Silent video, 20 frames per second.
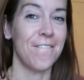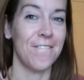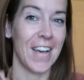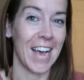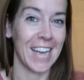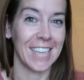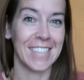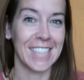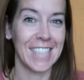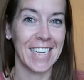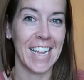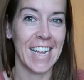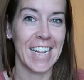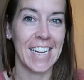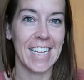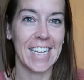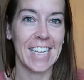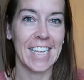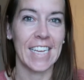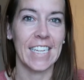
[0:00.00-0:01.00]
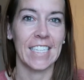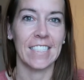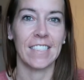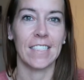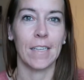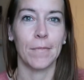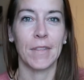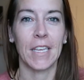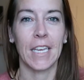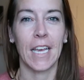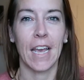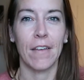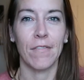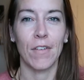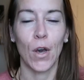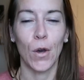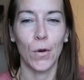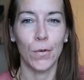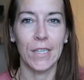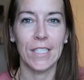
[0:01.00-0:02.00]
fascinating. It is something I've
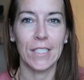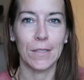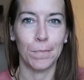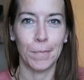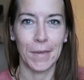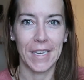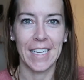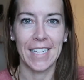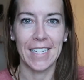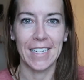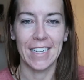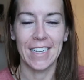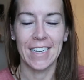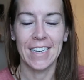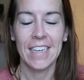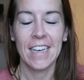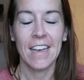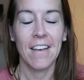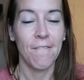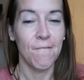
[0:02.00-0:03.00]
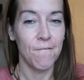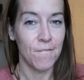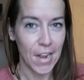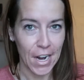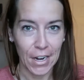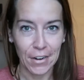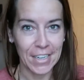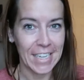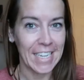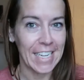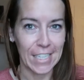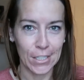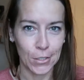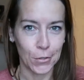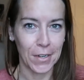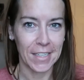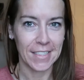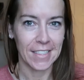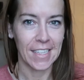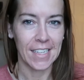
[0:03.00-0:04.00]
always been very
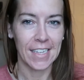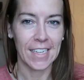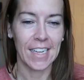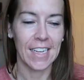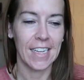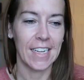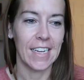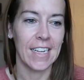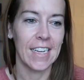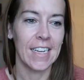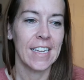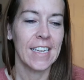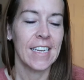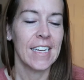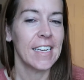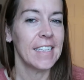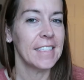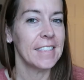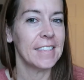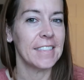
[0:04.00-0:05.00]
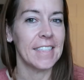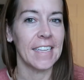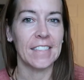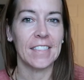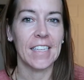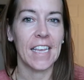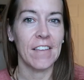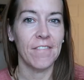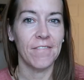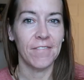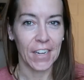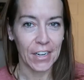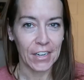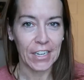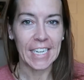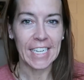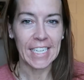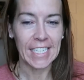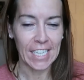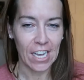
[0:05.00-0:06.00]
interested in since a
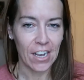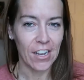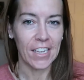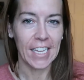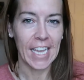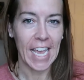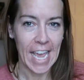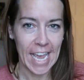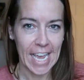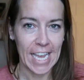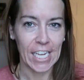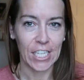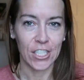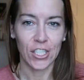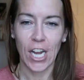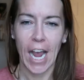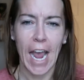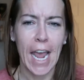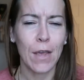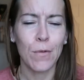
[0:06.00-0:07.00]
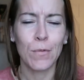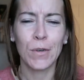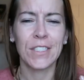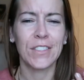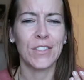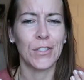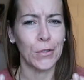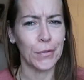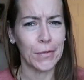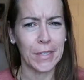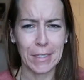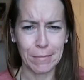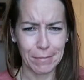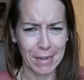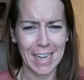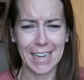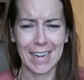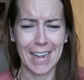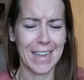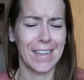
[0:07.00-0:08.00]
very young age. I was doing
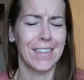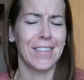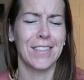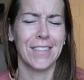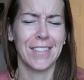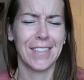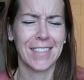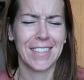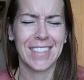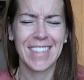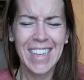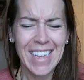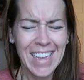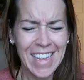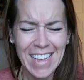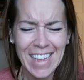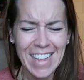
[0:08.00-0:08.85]
my nails